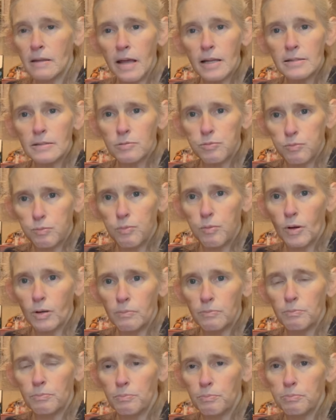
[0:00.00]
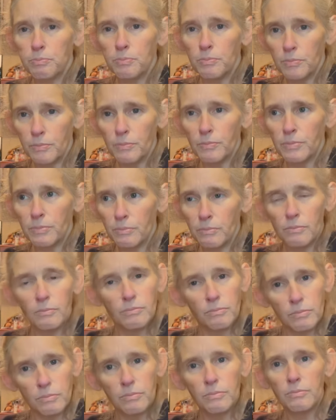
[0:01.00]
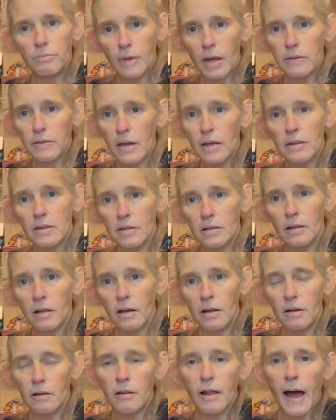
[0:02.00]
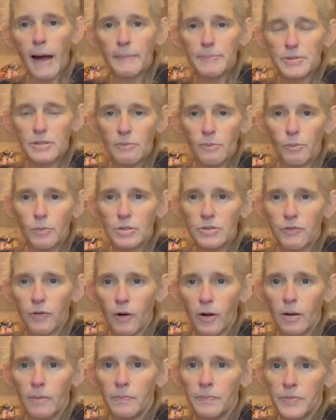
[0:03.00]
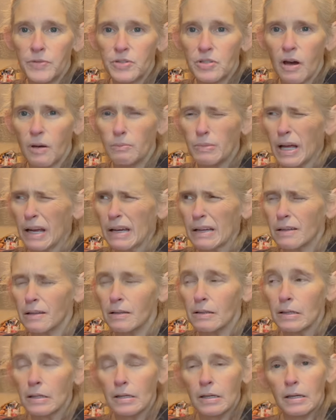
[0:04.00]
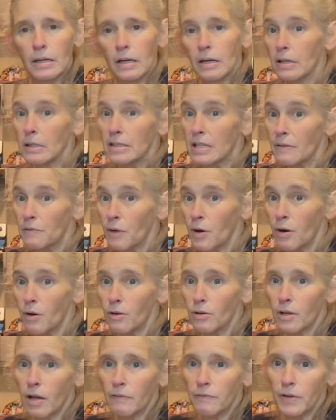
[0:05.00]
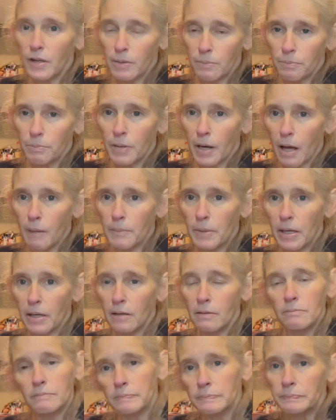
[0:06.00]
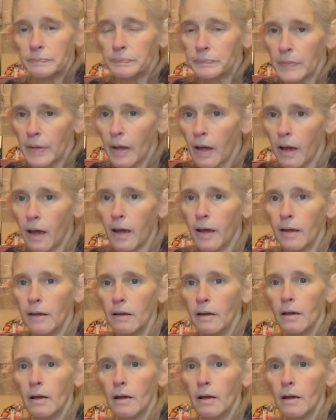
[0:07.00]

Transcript: that's what they think the lung collapsing was from. So I'm like, Never heard of it, but I mean, hey.